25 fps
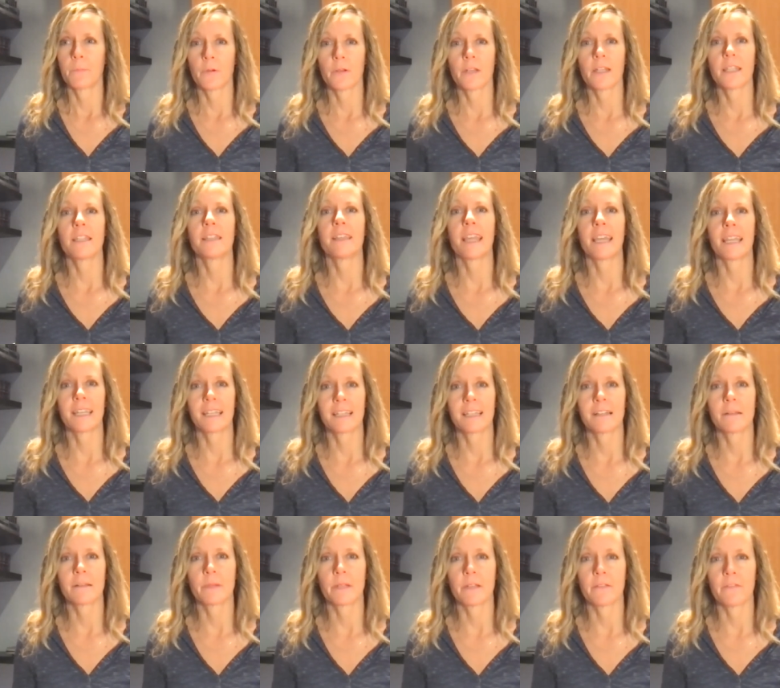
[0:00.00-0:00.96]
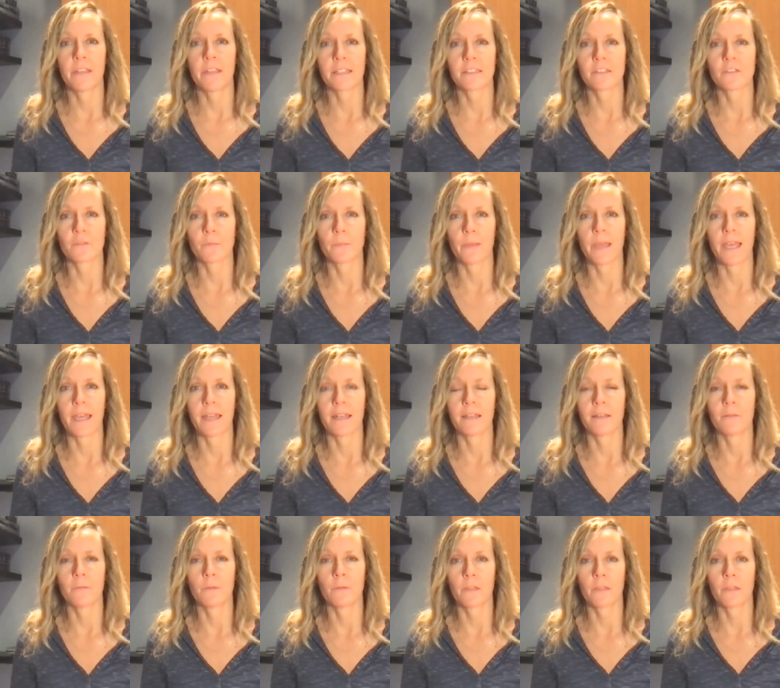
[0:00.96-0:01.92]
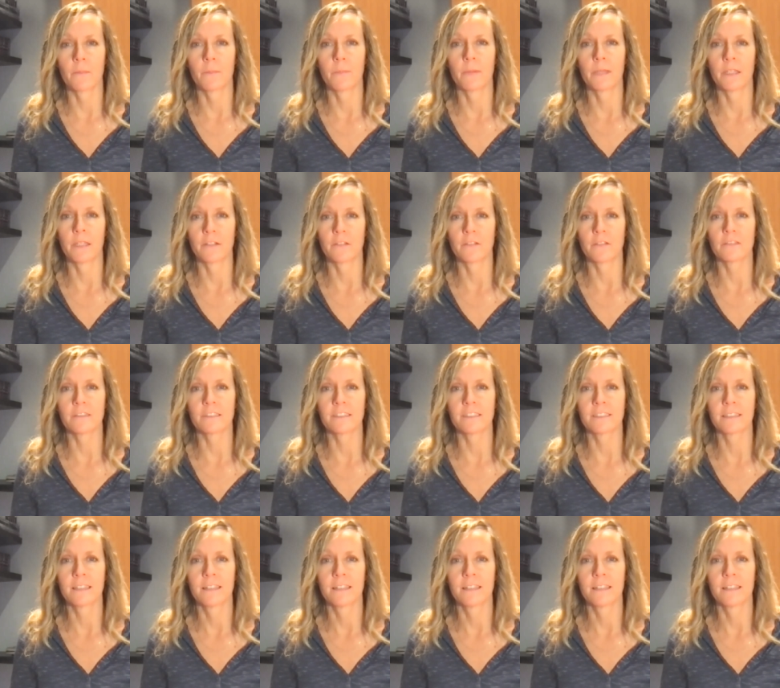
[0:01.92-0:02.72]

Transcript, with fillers: Putting in that little bit of extra padding with the peers